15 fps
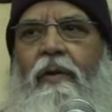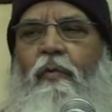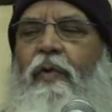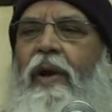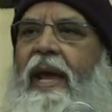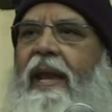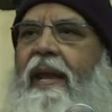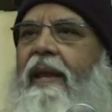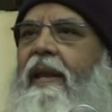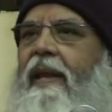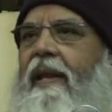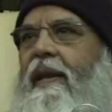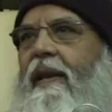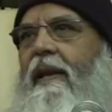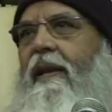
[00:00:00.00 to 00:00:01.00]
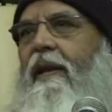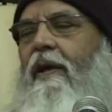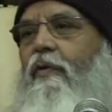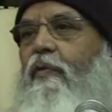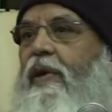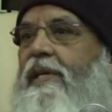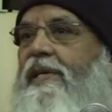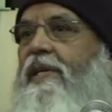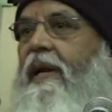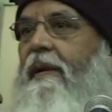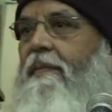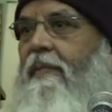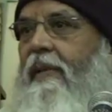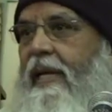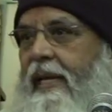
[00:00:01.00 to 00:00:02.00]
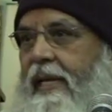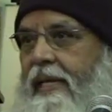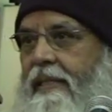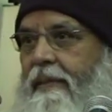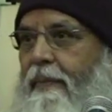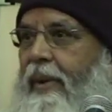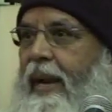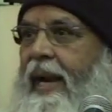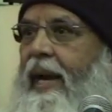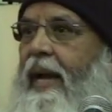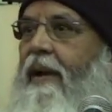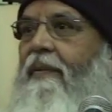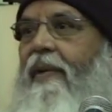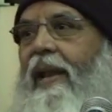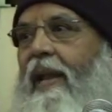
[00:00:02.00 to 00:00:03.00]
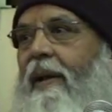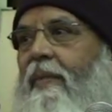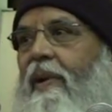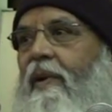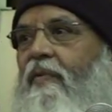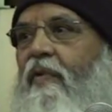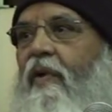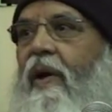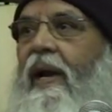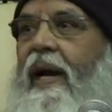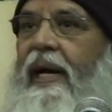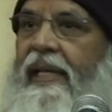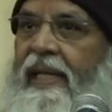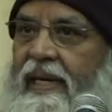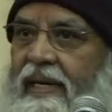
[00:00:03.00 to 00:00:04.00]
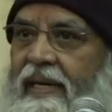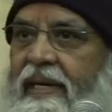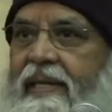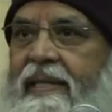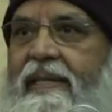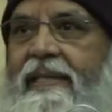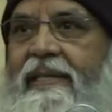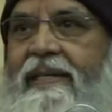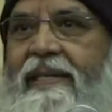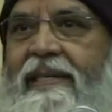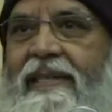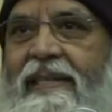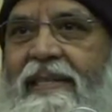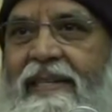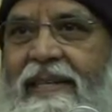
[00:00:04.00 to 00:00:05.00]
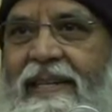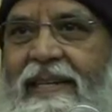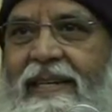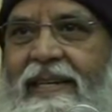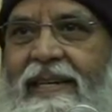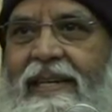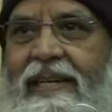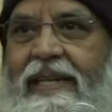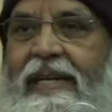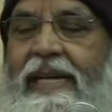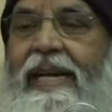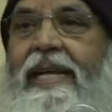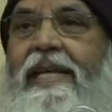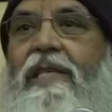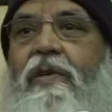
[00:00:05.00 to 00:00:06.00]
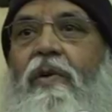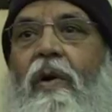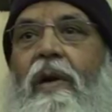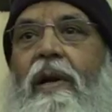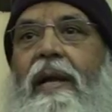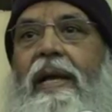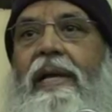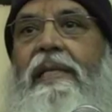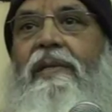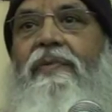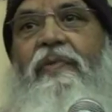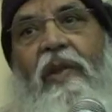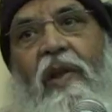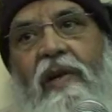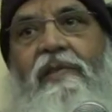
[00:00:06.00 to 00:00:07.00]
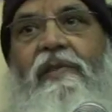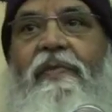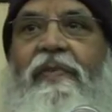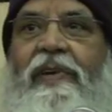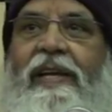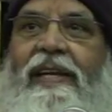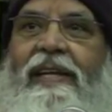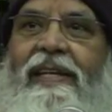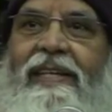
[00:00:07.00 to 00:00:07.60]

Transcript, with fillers: When wisdom is made available for others, it is called as philosophy.